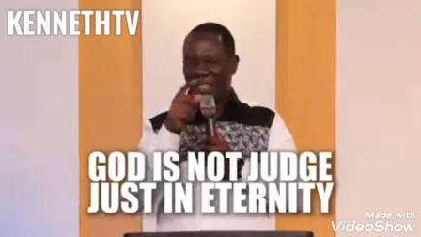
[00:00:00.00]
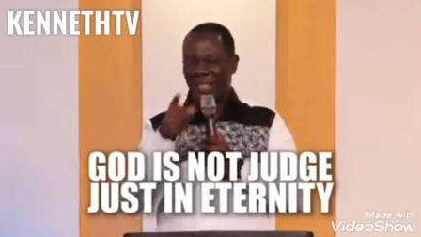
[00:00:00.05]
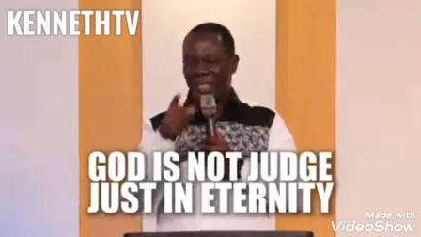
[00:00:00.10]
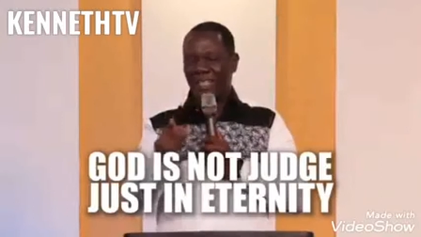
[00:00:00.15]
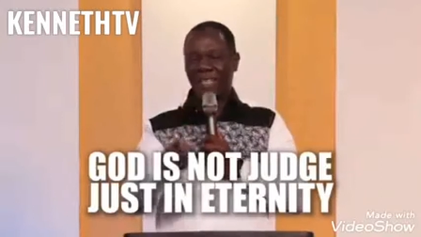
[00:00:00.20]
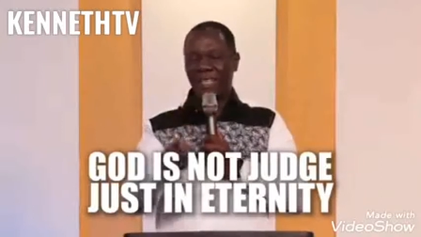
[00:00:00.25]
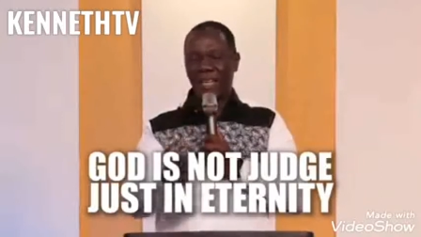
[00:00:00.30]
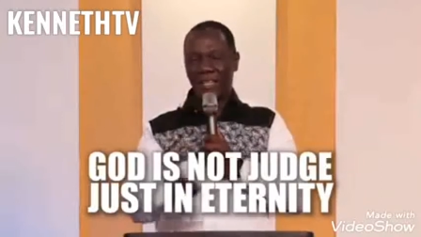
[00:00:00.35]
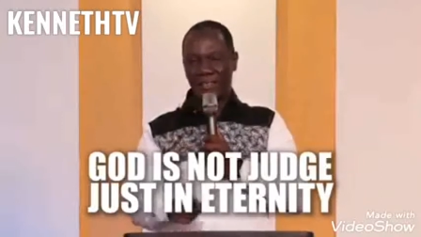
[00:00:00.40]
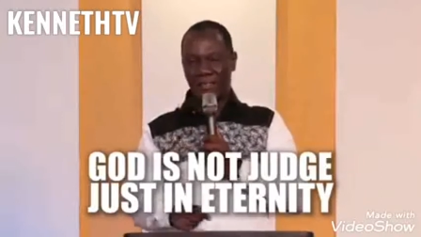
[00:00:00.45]

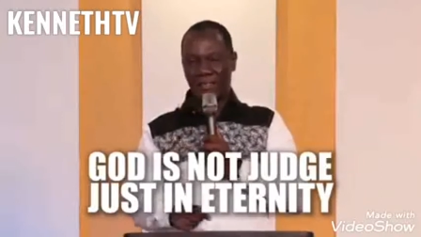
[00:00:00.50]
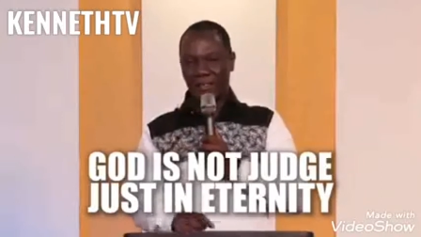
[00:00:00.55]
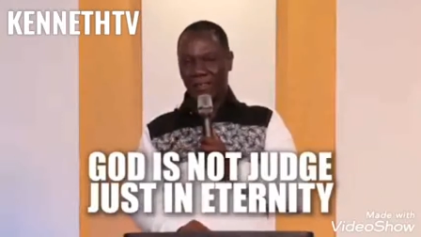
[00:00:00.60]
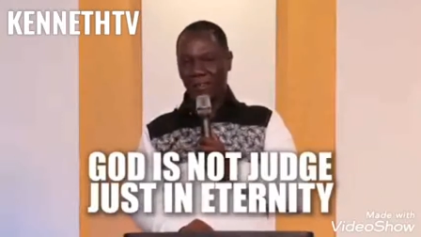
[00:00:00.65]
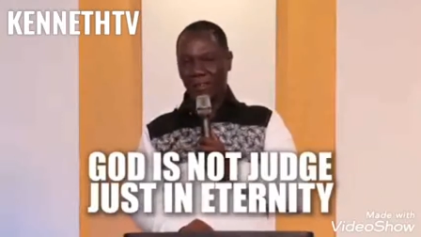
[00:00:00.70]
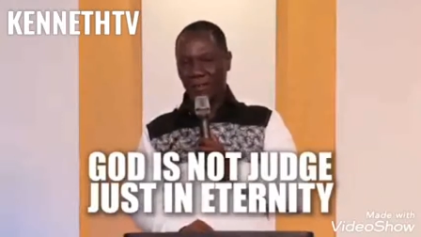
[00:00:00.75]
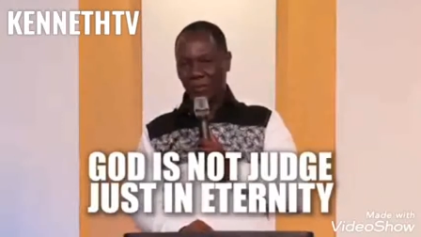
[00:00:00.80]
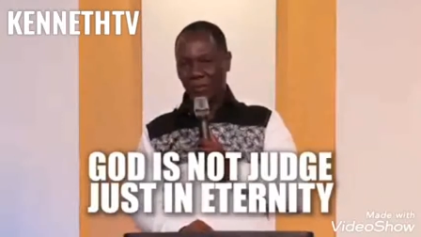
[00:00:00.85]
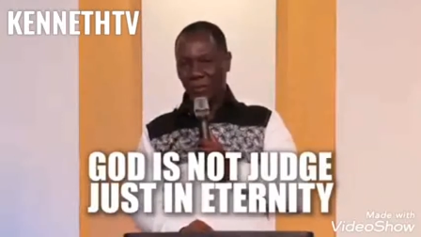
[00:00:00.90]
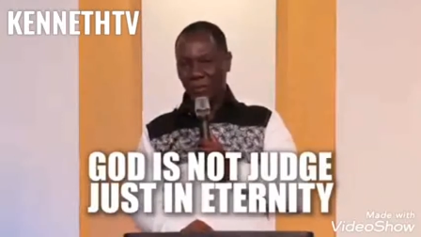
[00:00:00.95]
eternity
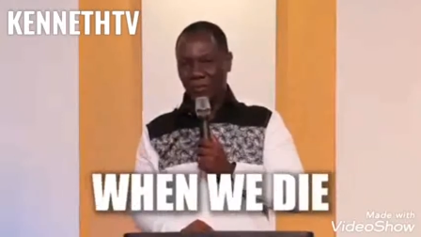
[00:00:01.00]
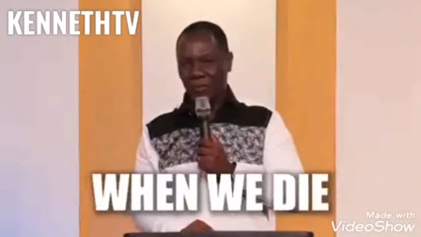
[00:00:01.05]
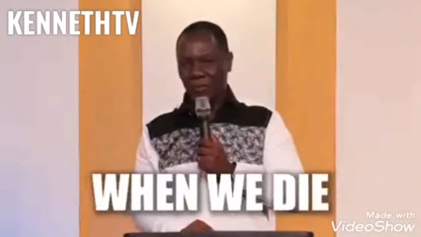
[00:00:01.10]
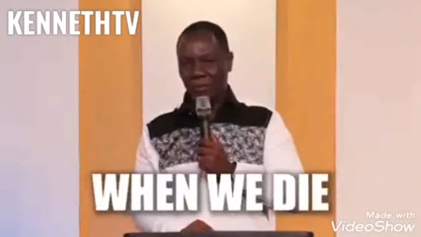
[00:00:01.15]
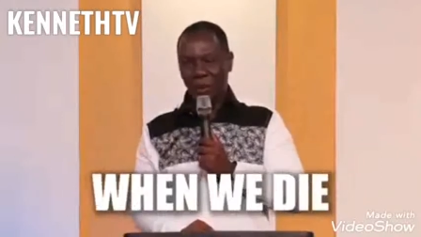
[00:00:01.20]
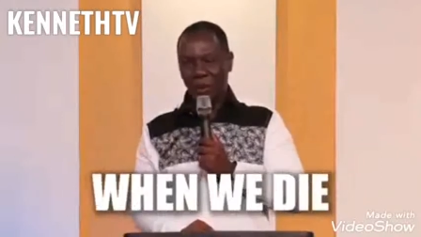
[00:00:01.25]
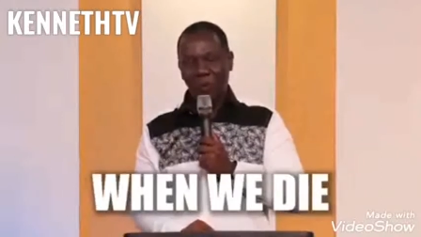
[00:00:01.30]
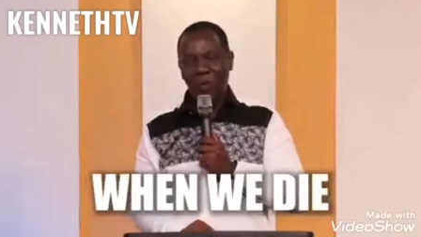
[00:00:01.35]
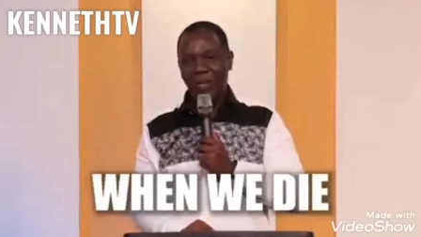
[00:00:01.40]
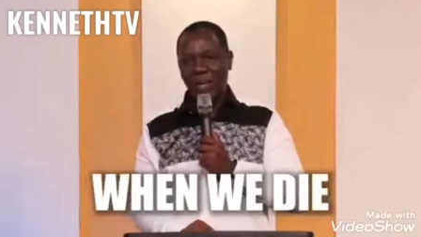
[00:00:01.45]

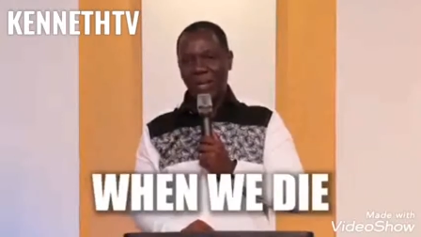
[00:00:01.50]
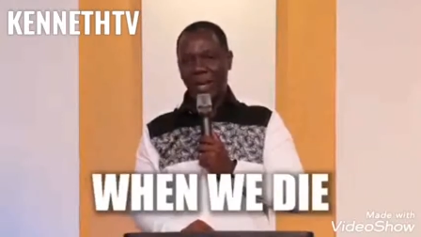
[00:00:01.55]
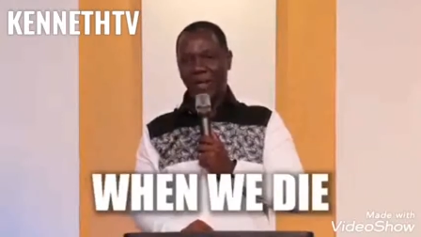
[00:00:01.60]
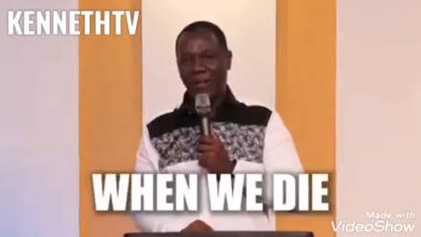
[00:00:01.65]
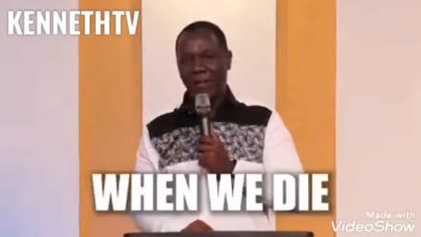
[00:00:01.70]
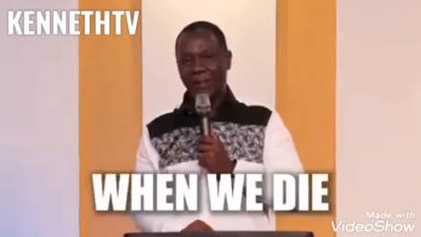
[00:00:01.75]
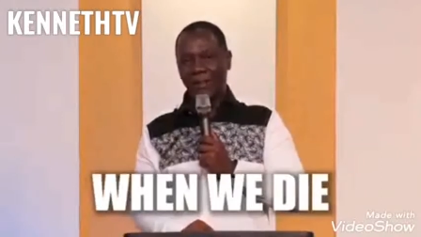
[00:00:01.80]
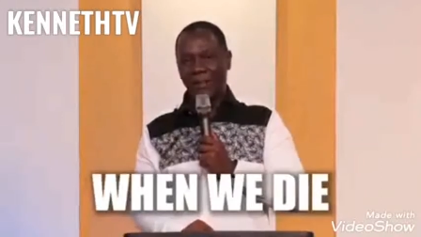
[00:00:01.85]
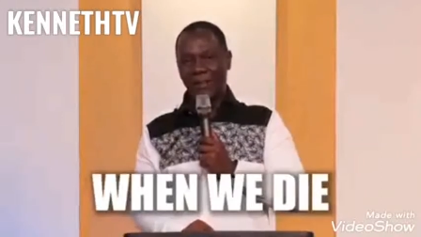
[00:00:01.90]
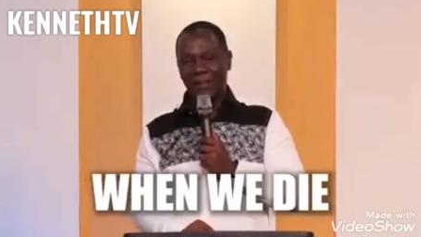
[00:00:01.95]
when we
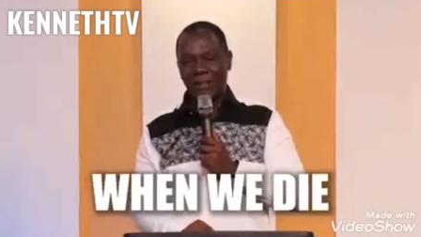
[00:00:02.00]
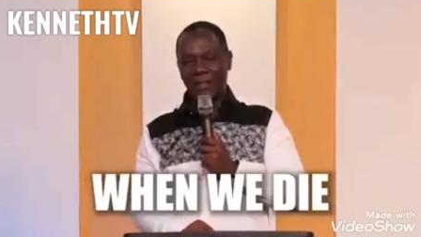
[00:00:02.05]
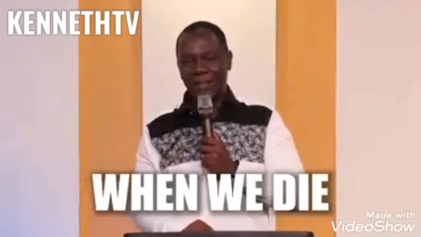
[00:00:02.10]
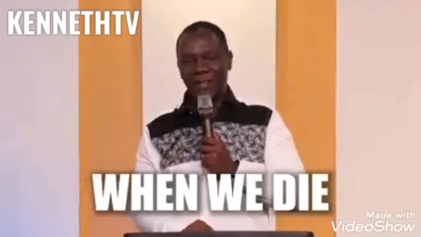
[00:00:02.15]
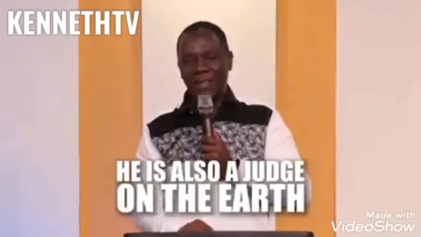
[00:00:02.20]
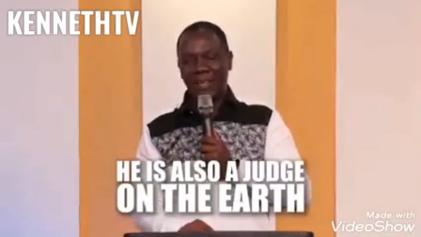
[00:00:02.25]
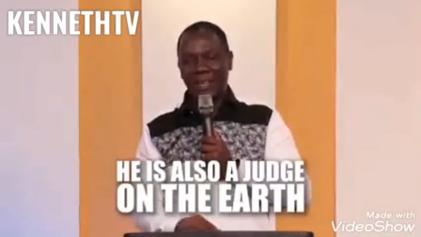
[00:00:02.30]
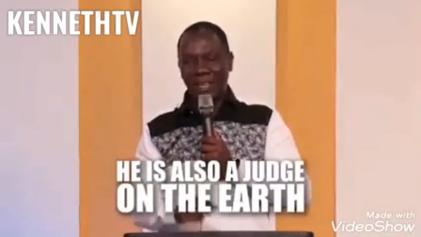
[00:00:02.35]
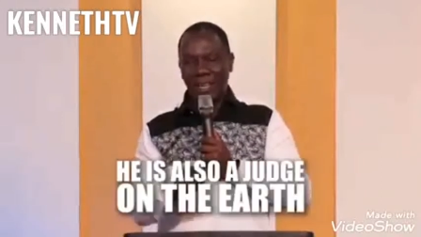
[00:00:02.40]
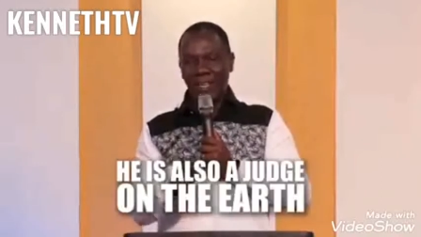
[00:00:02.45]
die,
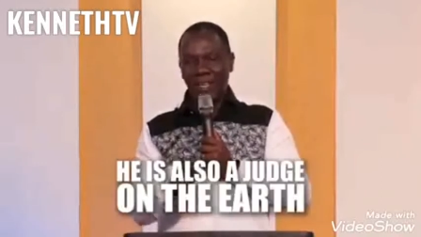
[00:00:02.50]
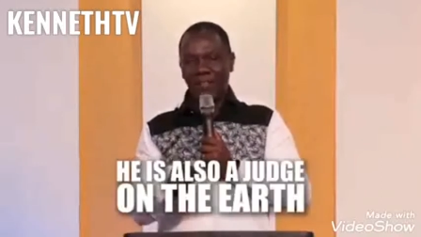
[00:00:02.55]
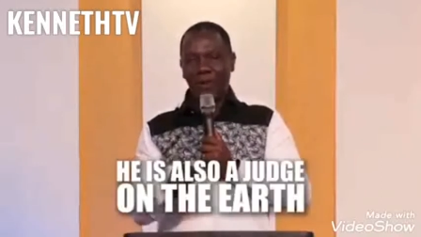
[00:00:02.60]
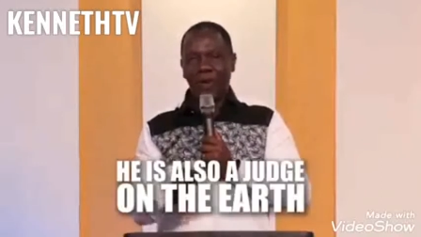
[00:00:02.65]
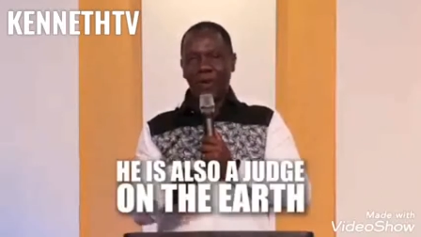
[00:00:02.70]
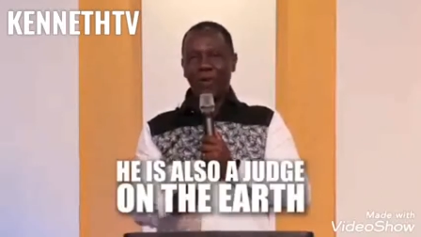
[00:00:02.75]
He is